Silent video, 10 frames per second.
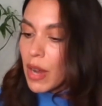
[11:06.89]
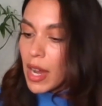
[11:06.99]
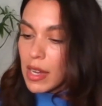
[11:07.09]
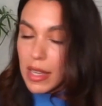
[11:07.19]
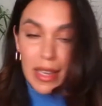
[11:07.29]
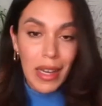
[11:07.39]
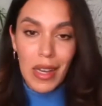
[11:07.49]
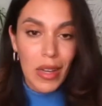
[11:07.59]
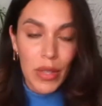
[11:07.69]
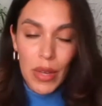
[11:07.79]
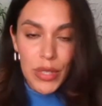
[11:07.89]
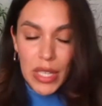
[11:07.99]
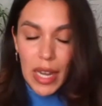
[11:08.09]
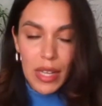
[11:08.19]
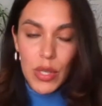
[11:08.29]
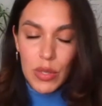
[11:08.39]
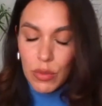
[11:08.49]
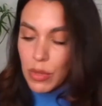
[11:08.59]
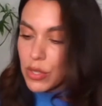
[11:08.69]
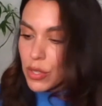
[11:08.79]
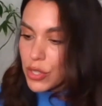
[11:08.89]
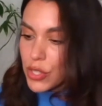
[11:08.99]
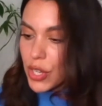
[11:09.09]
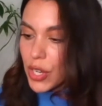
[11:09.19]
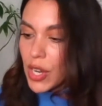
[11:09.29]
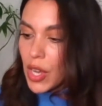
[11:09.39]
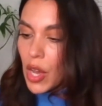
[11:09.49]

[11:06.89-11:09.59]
I was going to ask you as a researcher,